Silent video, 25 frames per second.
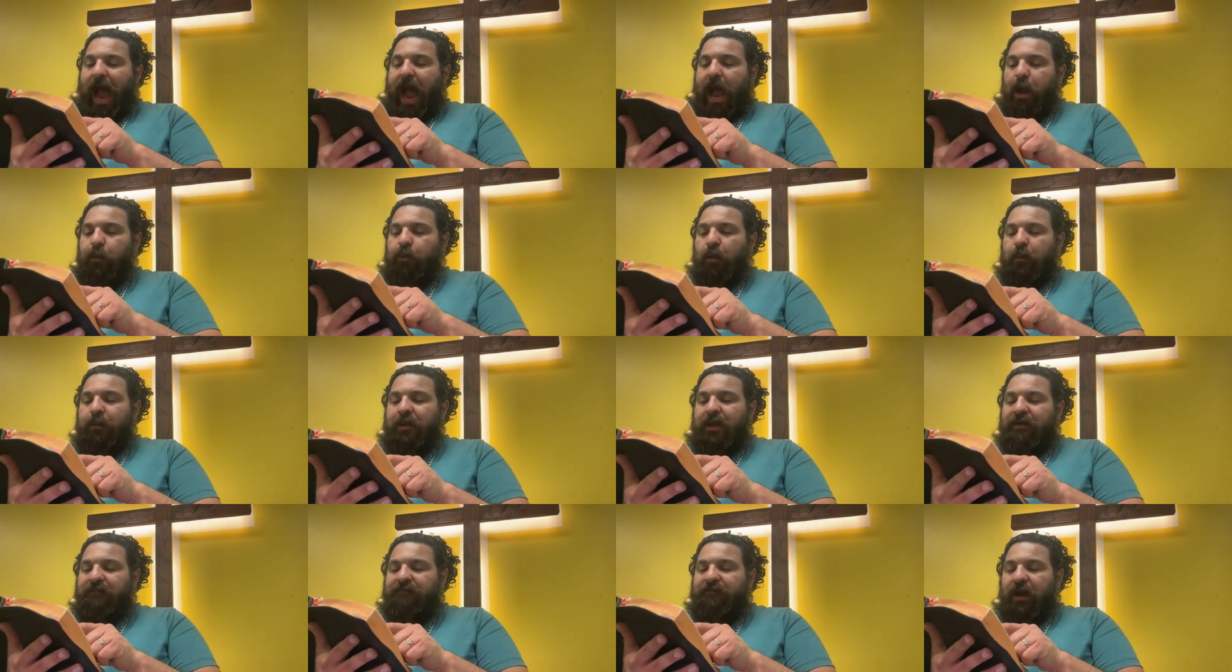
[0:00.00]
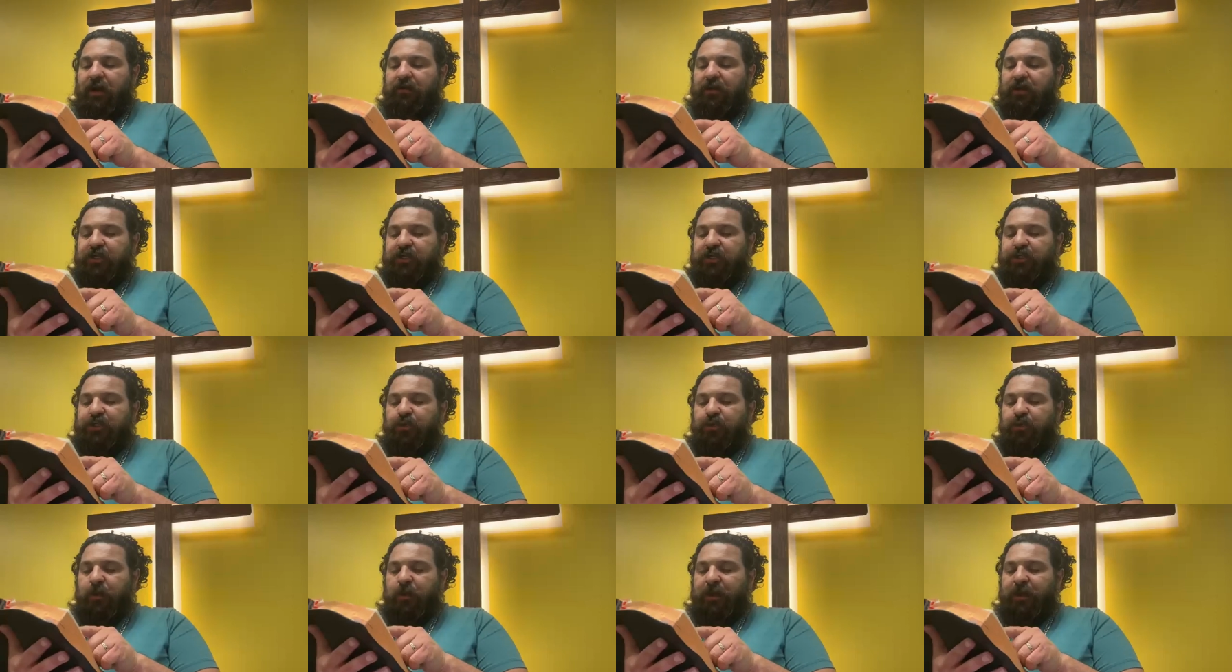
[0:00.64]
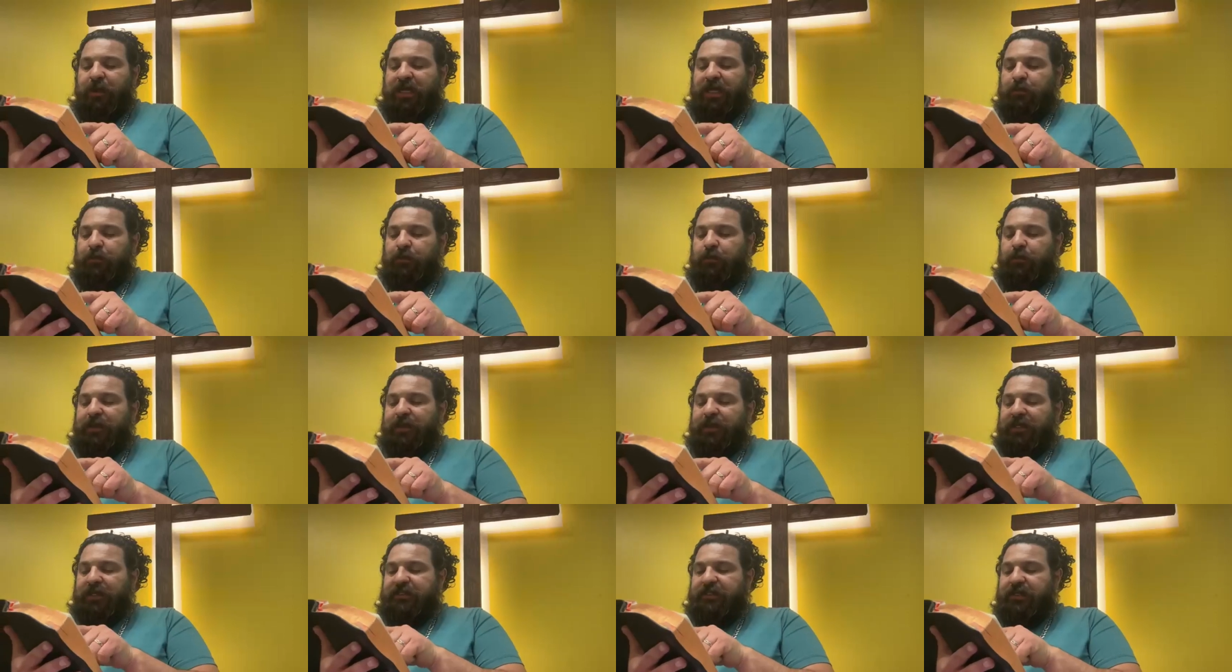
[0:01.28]
I will be a father to him, and he will
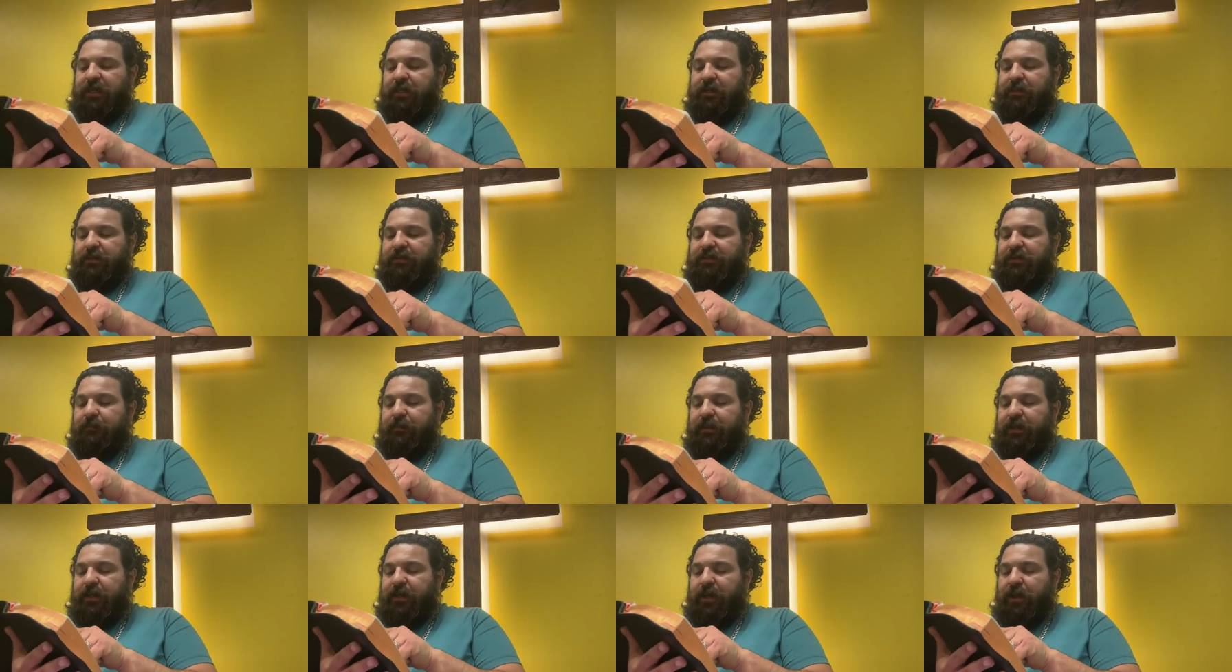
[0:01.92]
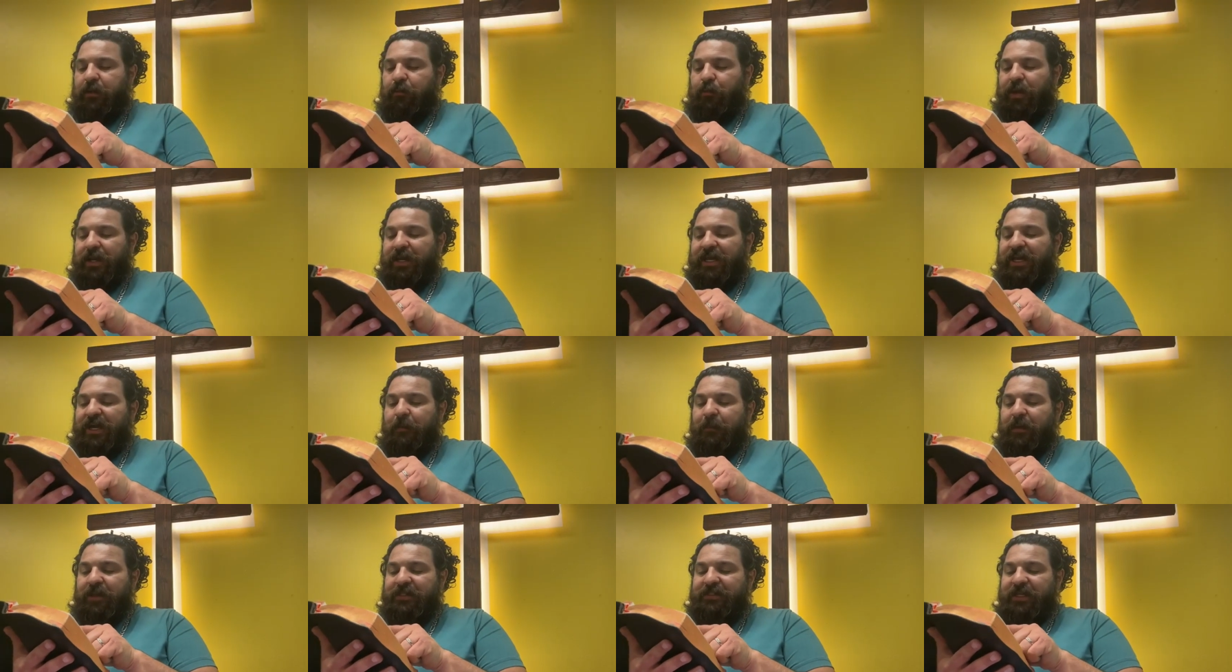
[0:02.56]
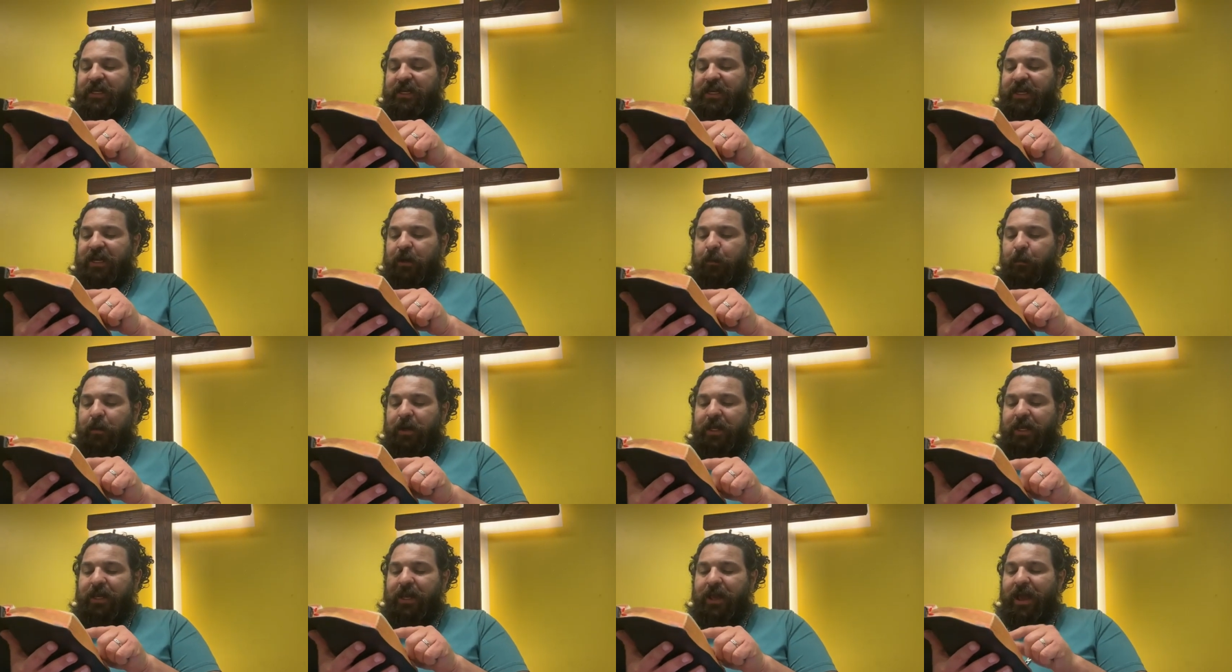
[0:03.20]
be a son to me. And when he commits
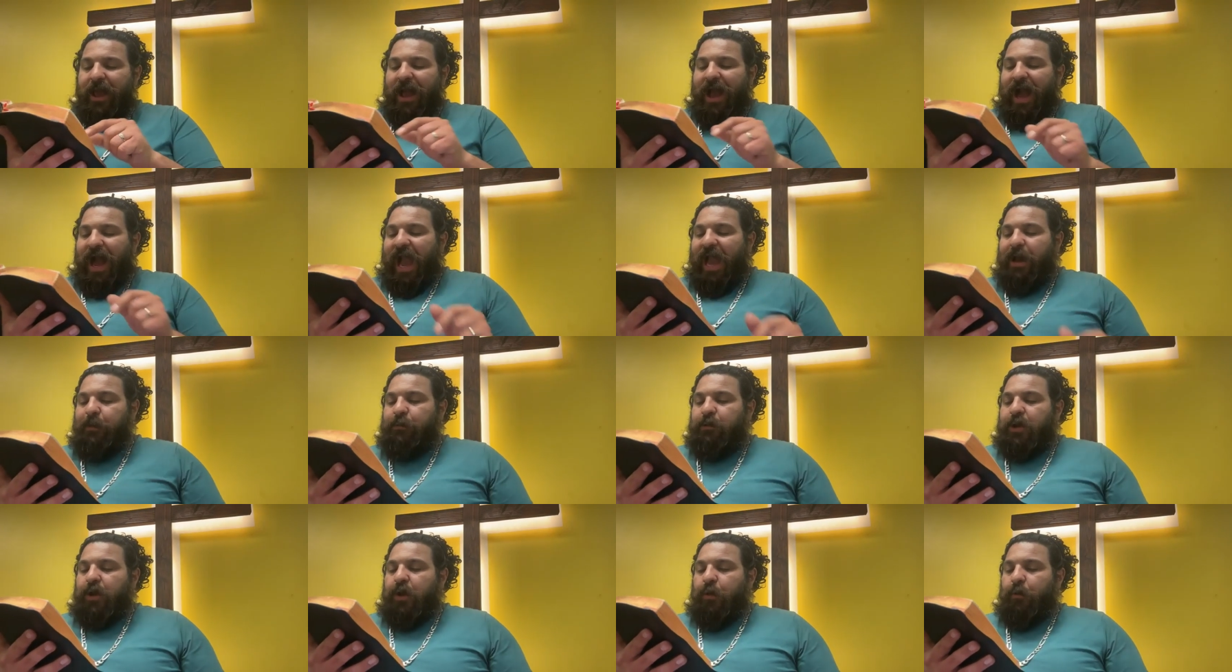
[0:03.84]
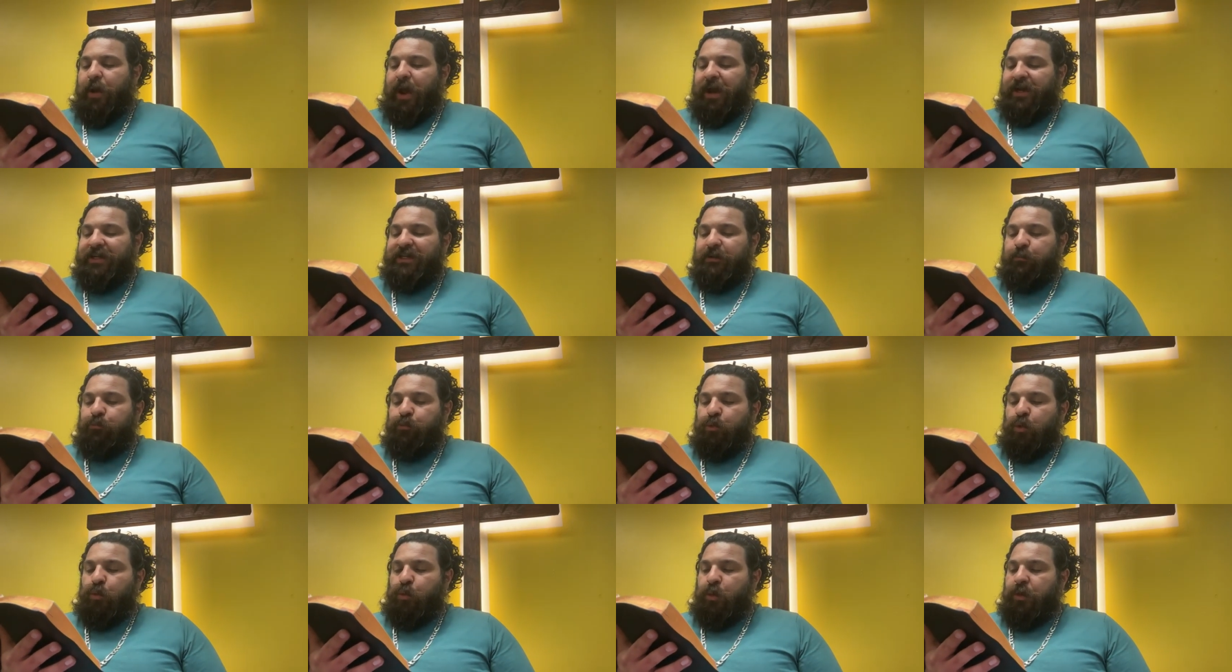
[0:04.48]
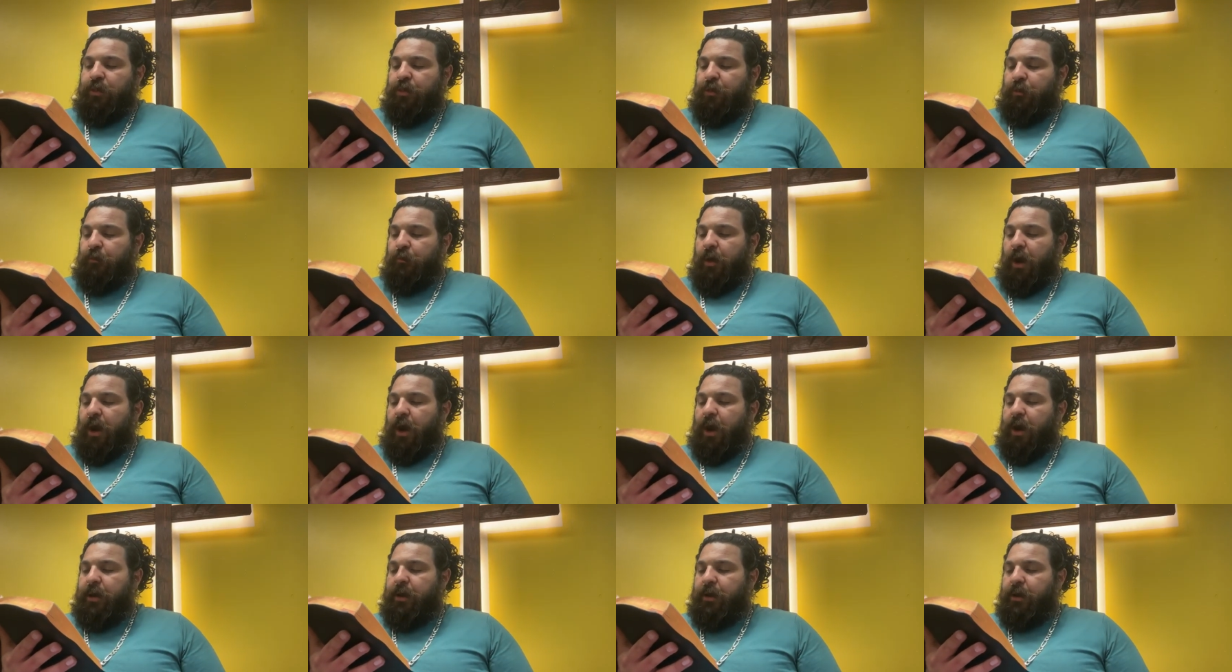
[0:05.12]
iniquity, I will correct him with the
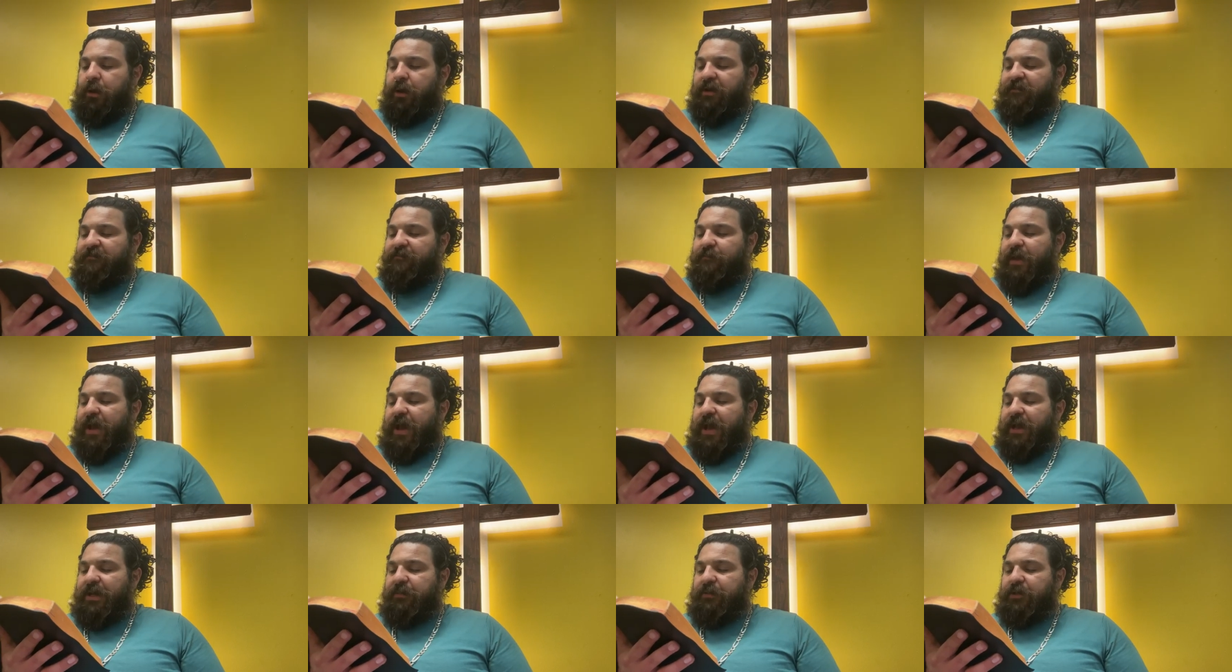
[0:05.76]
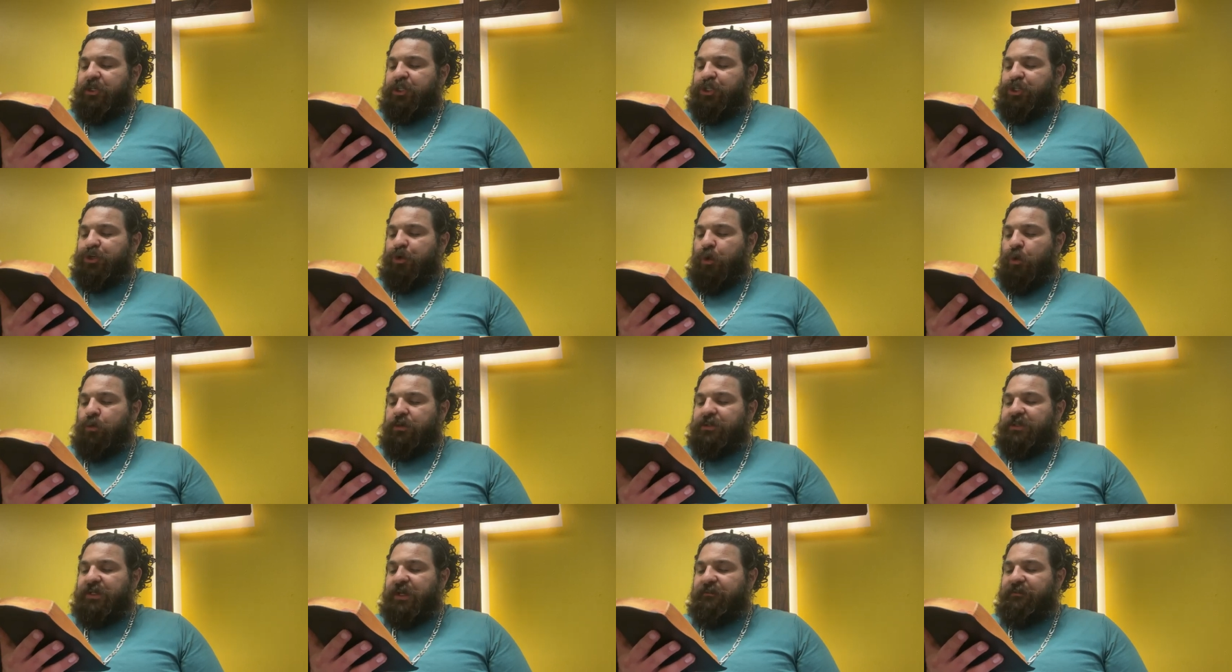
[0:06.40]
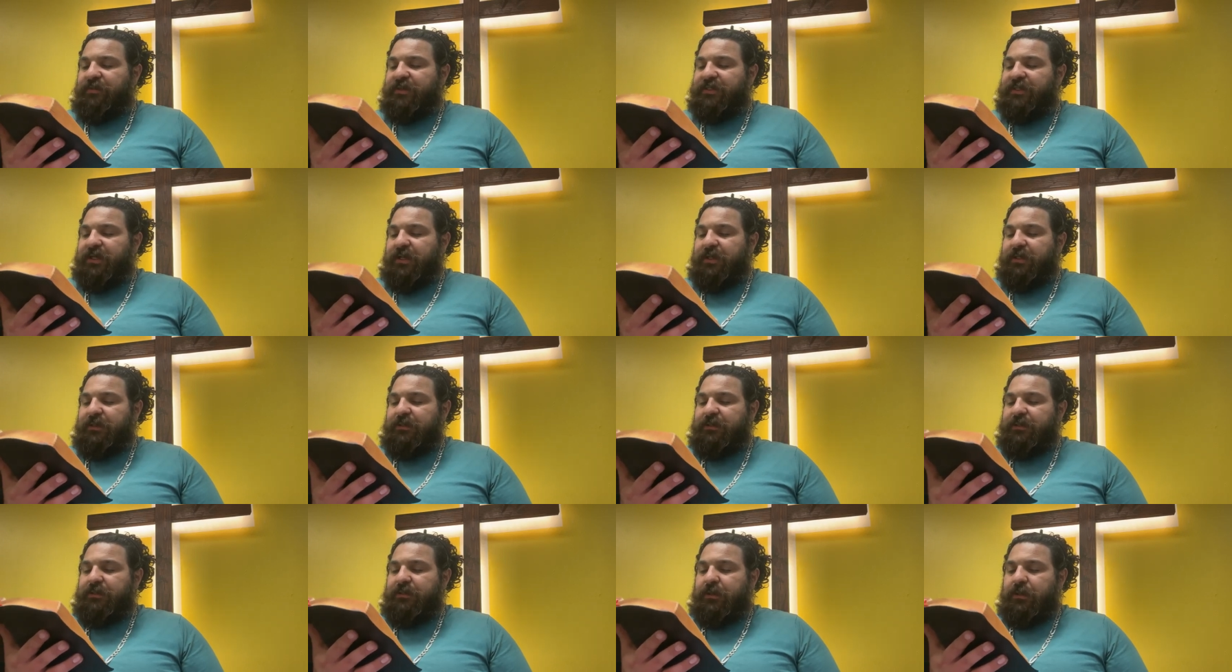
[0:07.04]
rod of men and the strokes of the
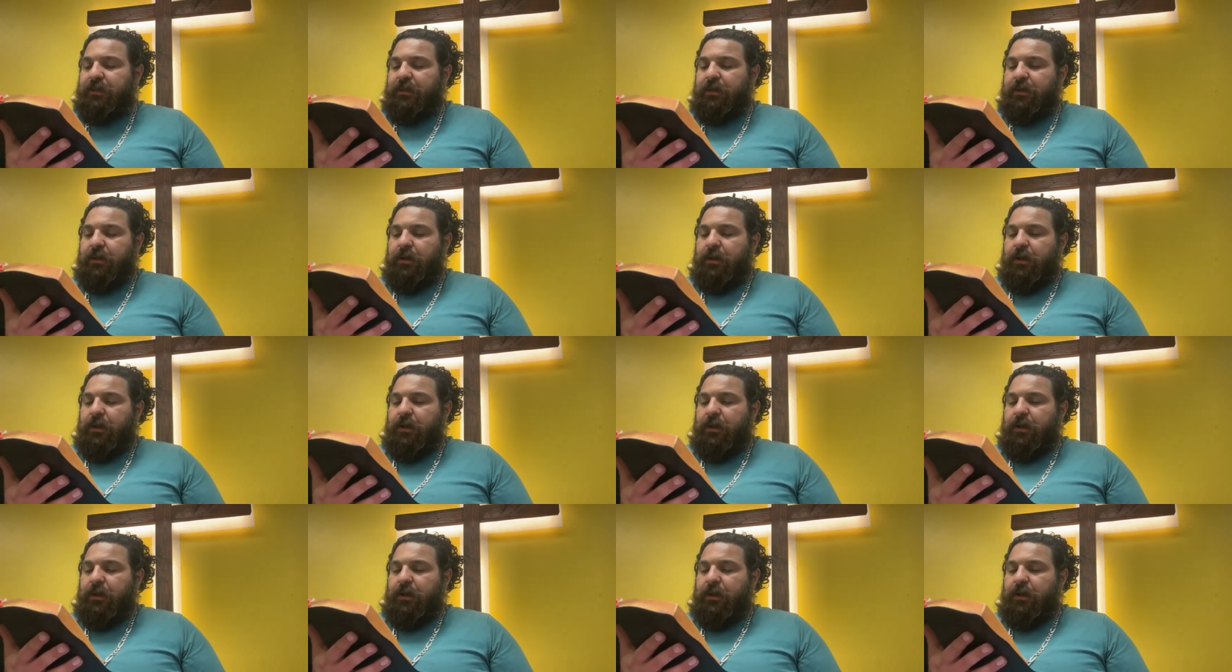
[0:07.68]
sons